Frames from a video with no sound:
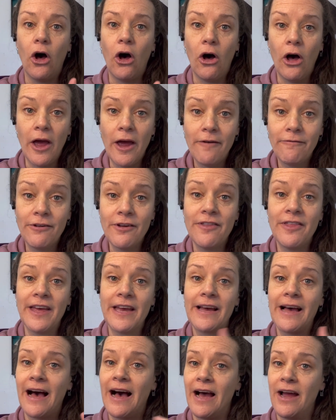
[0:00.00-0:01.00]

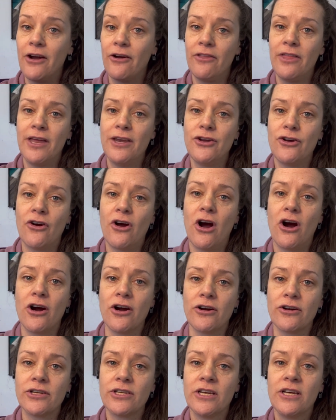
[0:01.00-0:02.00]
everything higher than your
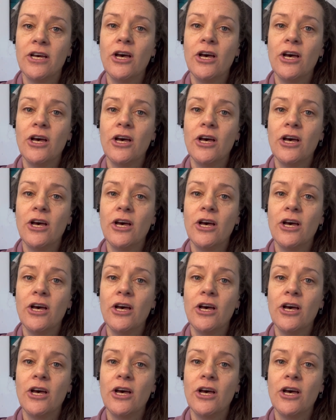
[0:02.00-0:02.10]
heart.